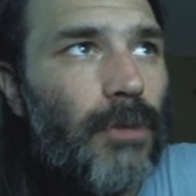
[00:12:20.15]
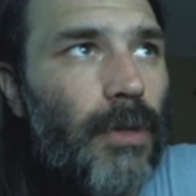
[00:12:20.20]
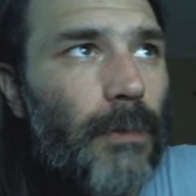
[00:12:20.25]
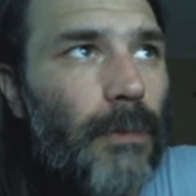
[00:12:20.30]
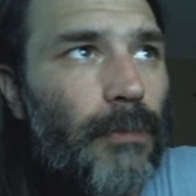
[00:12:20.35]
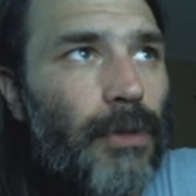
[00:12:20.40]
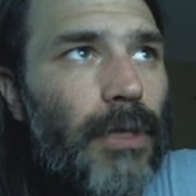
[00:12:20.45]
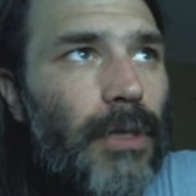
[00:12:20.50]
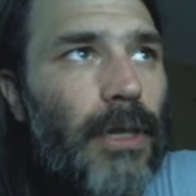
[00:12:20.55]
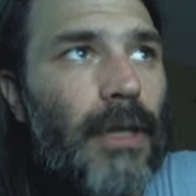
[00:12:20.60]

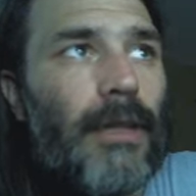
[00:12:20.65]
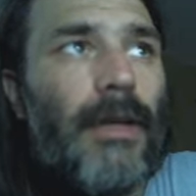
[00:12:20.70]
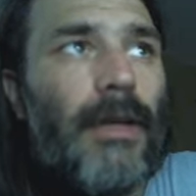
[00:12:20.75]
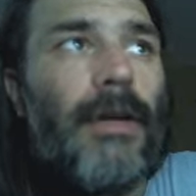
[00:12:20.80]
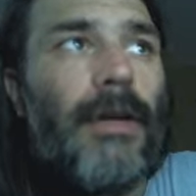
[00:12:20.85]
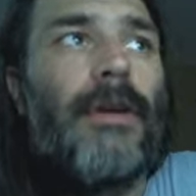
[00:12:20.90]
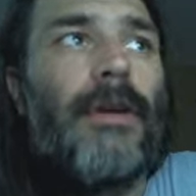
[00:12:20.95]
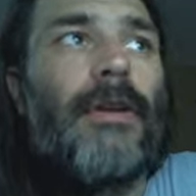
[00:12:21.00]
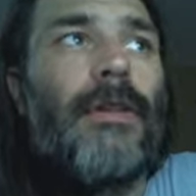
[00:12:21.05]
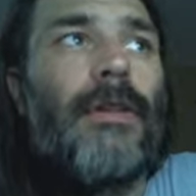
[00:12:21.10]
completing
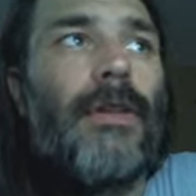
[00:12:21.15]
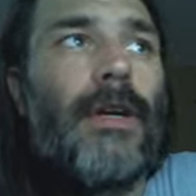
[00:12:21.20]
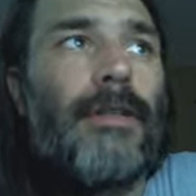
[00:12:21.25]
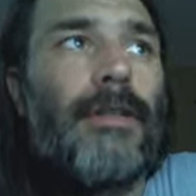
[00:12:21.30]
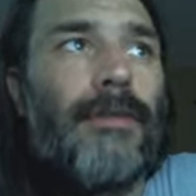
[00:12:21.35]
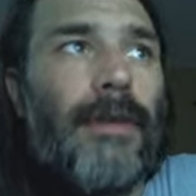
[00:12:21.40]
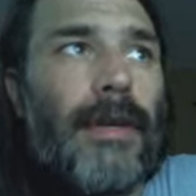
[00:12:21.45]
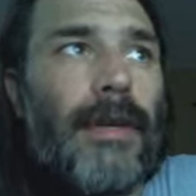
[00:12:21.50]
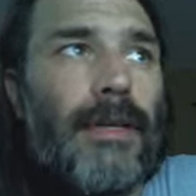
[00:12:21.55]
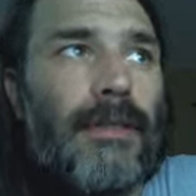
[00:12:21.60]
their
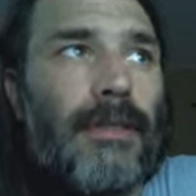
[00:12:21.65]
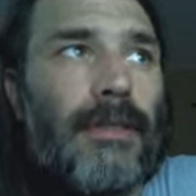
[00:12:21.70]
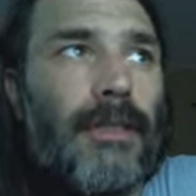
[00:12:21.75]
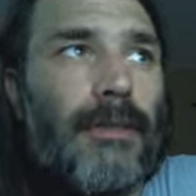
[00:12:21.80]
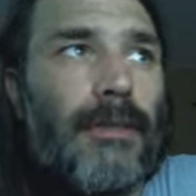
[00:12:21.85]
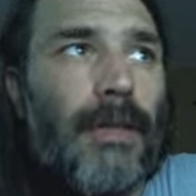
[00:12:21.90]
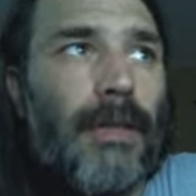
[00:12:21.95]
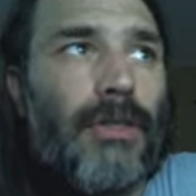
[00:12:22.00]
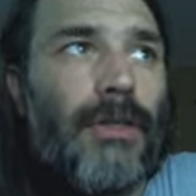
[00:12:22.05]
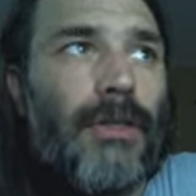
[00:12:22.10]
Las Vegas
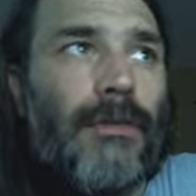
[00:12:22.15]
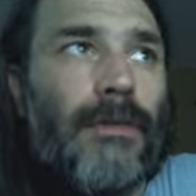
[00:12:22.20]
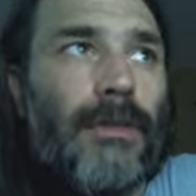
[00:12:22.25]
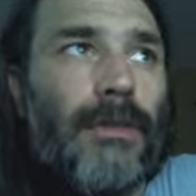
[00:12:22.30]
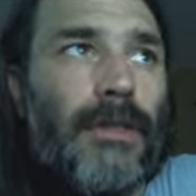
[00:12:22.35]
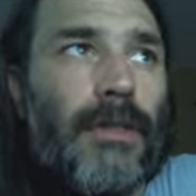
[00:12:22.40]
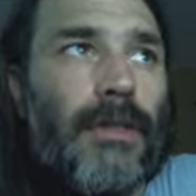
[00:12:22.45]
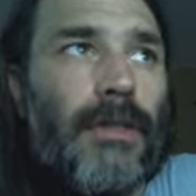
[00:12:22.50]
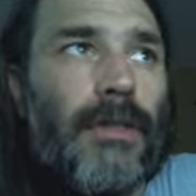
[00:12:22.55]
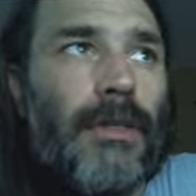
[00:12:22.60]
expansion
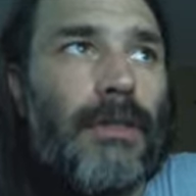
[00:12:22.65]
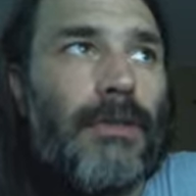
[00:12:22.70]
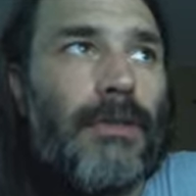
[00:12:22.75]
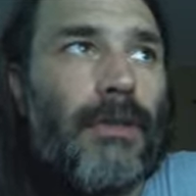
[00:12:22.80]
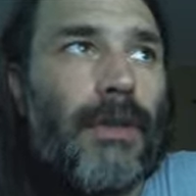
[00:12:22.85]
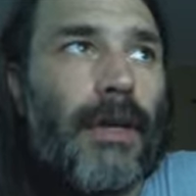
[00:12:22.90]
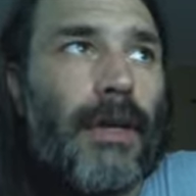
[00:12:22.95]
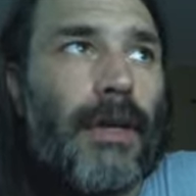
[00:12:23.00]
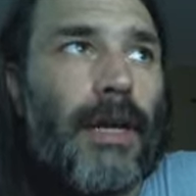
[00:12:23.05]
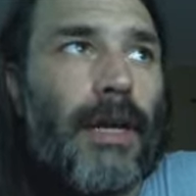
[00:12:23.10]
facility
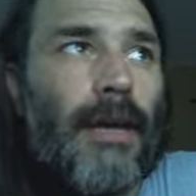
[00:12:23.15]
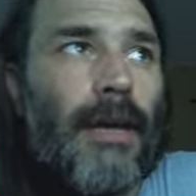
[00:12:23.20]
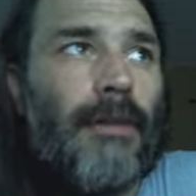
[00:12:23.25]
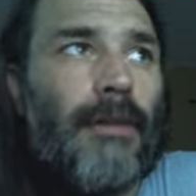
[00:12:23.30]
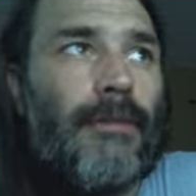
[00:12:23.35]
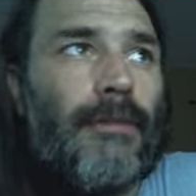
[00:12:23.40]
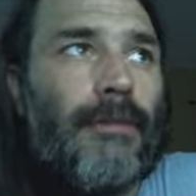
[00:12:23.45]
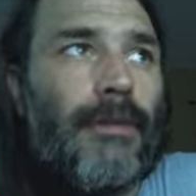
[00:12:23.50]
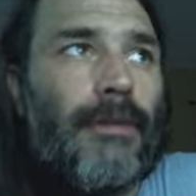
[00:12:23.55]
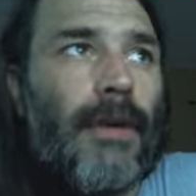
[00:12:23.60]
so they can
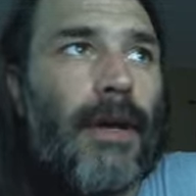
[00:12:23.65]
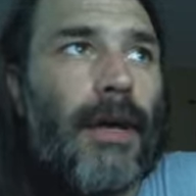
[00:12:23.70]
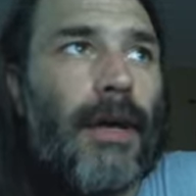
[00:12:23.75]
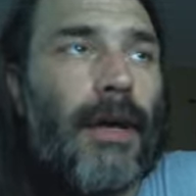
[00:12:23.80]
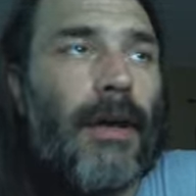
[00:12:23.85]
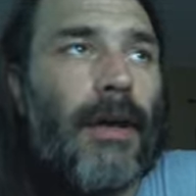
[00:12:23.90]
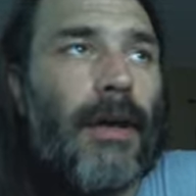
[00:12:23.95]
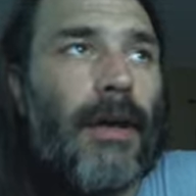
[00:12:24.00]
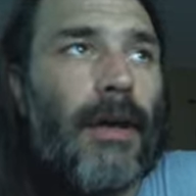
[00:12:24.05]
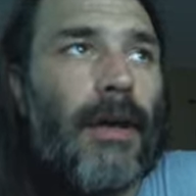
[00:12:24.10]
have
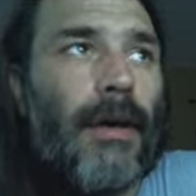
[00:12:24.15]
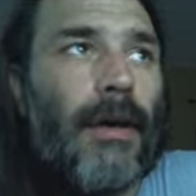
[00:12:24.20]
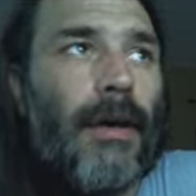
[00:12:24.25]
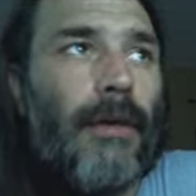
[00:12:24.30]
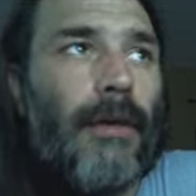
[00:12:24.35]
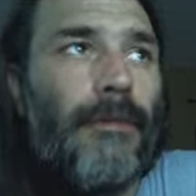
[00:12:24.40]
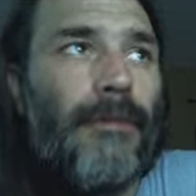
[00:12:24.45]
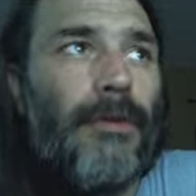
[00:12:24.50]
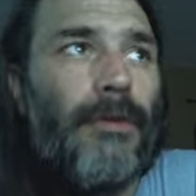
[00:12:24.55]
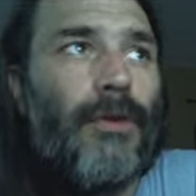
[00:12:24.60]
uh,
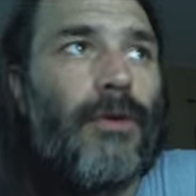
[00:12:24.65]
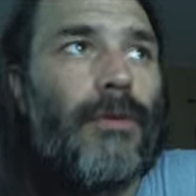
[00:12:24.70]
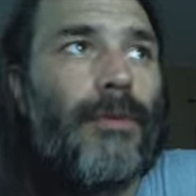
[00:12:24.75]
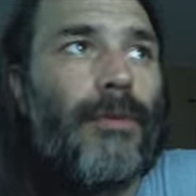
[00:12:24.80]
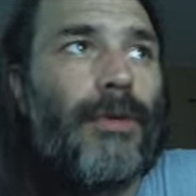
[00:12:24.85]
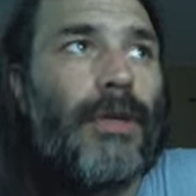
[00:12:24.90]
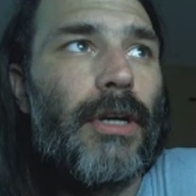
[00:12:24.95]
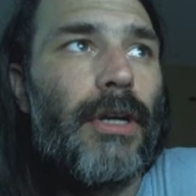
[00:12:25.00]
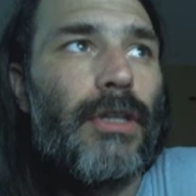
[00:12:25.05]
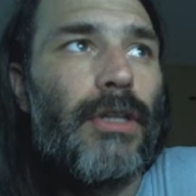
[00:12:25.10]
a full
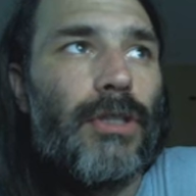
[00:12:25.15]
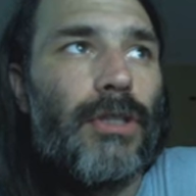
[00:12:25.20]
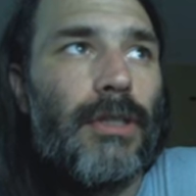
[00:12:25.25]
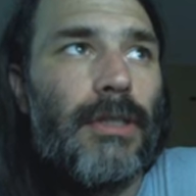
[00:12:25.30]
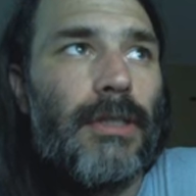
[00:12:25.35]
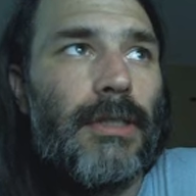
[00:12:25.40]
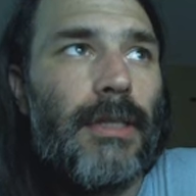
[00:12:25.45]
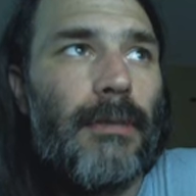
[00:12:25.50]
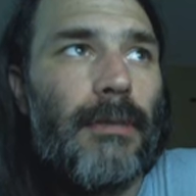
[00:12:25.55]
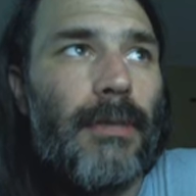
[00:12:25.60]
production
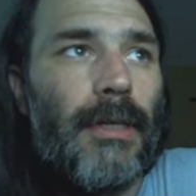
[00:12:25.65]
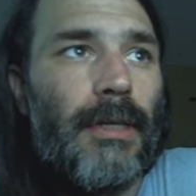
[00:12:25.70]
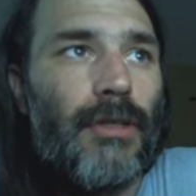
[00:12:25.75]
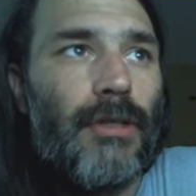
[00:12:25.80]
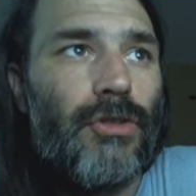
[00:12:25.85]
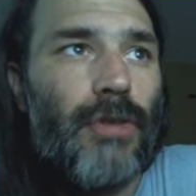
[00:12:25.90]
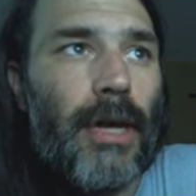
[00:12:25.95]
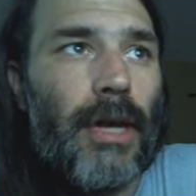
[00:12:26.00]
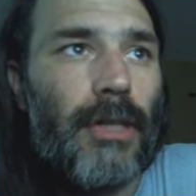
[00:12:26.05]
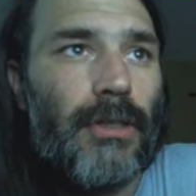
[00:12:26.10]
and CBD
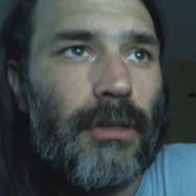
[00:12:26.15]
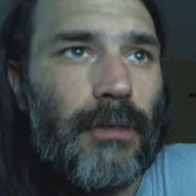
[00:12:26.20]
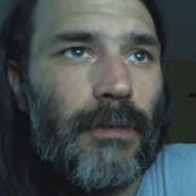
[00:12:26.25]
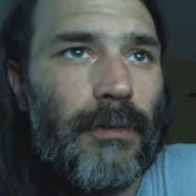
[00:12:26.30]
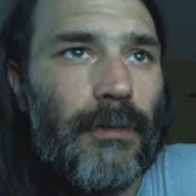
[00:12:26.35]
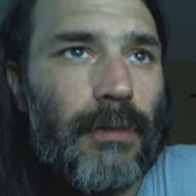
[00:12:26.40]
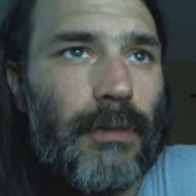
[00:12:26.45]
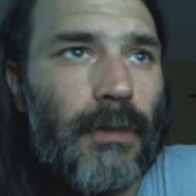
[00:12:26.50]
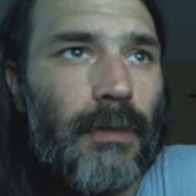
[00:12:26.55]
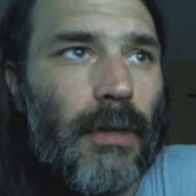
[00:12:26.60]
extraction
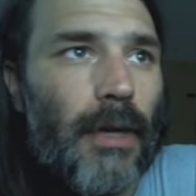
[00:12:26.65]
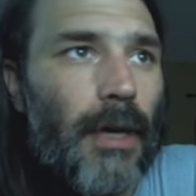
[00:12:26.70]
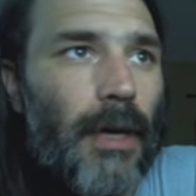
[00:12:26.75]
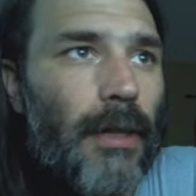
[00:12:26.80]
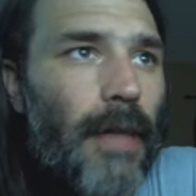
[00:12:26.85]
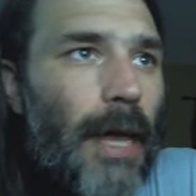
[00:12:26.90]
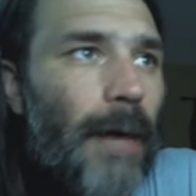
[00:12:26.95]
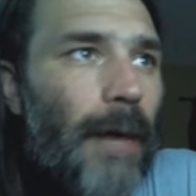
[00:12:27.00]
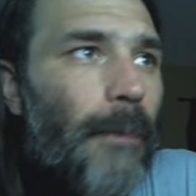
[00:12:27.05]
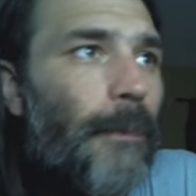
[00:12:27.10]
uh,
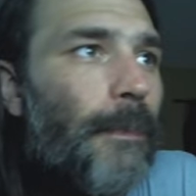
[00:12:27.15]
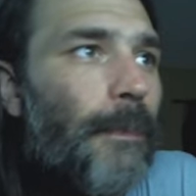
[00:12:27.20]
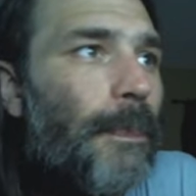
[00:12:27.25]
lab.